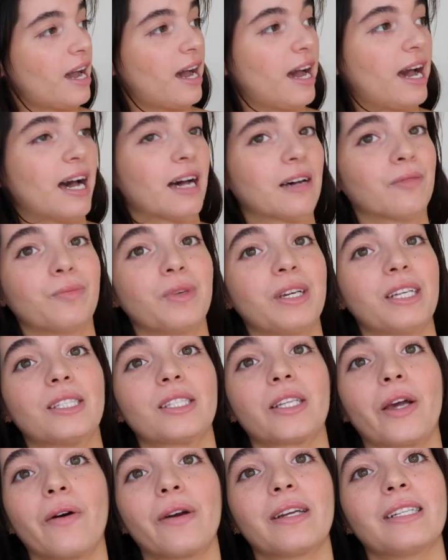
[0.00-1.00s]

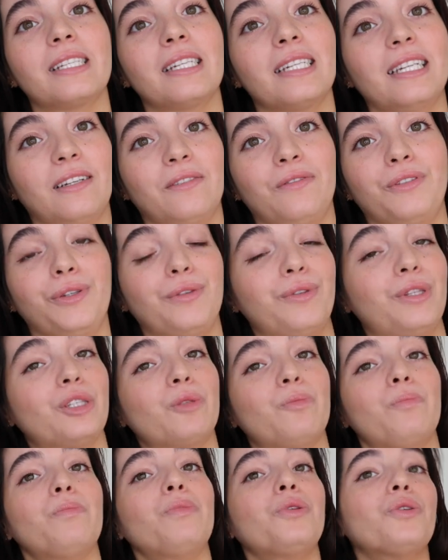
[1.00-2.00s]
it's going to give you
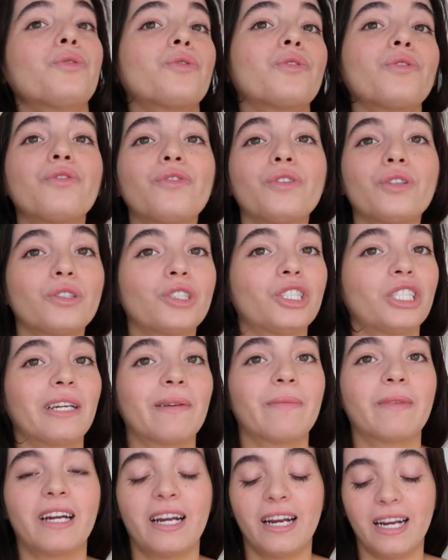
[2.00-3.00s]
this beautiful
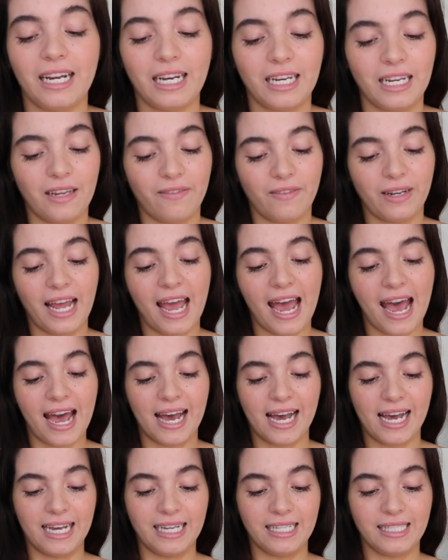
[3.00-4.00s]
shimmer. It even
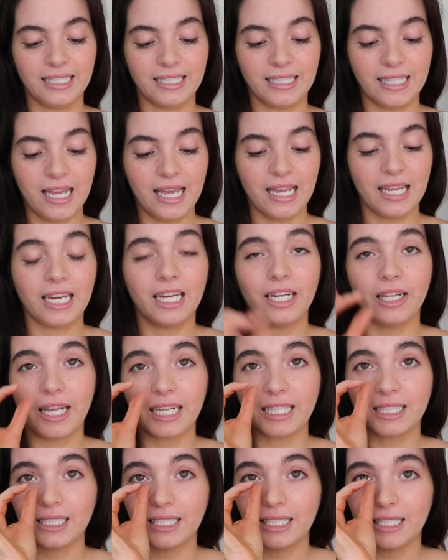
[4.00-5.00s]
has, you know,
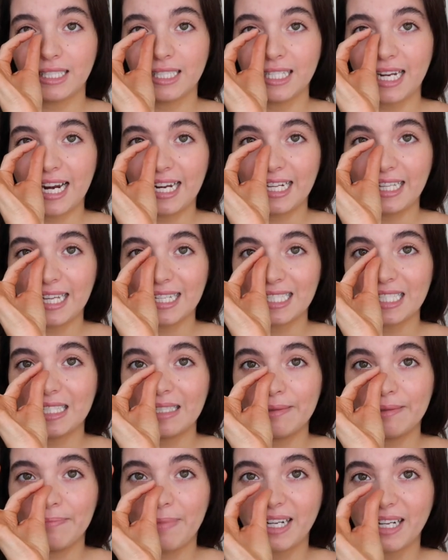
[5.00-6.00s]
like little tiny like
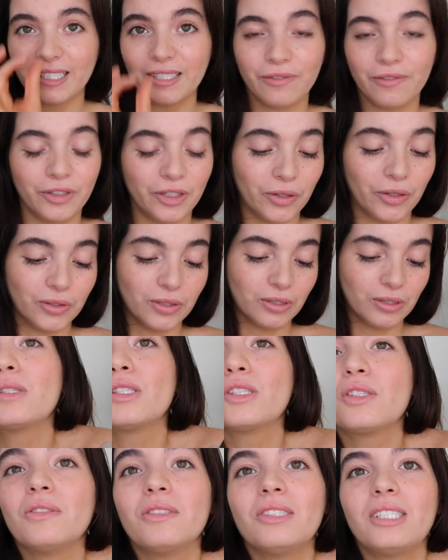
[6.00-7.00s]
specks of gold.
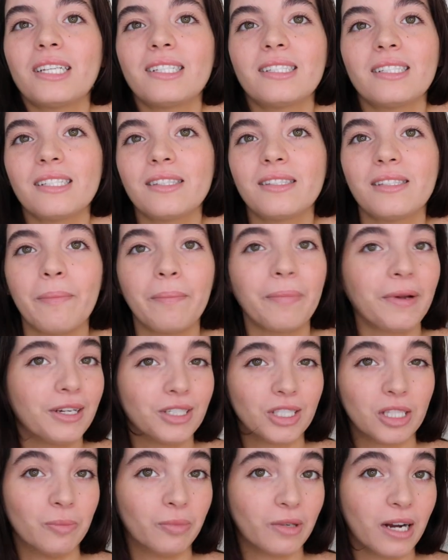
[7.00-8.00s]
It's just as simple
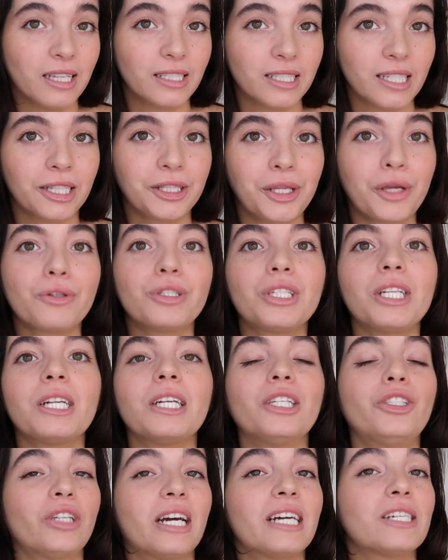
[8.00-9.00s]
as the bronzing lotion.
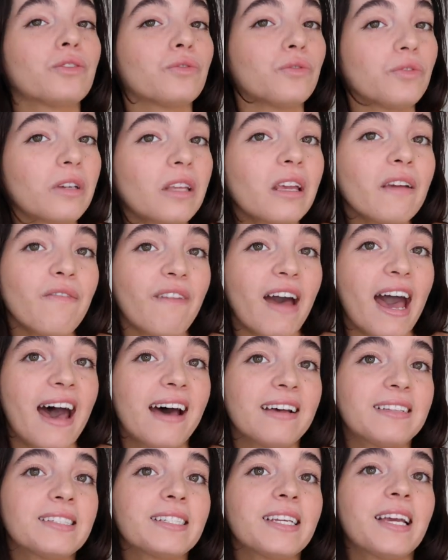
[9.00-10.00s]
It dries really
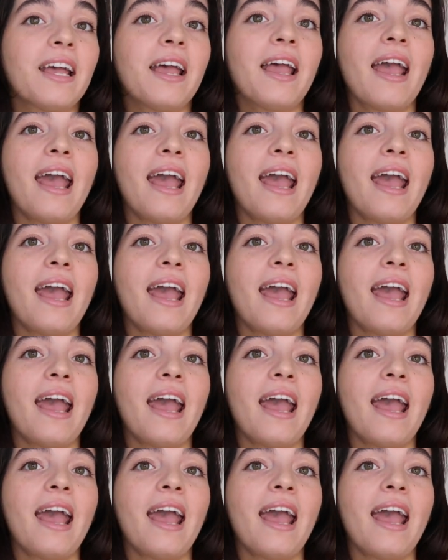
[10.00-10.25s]
fast